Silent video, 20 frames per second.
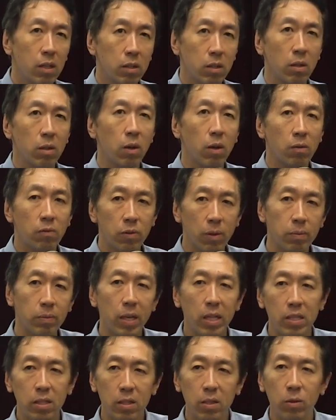to learn from
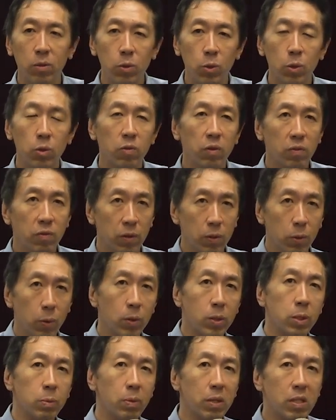that's still useful for
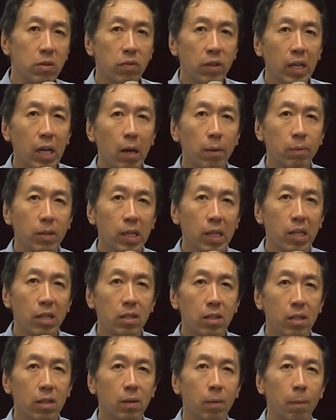your specific
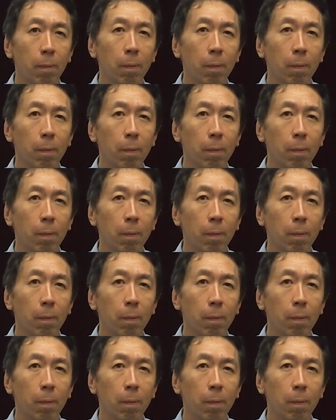application.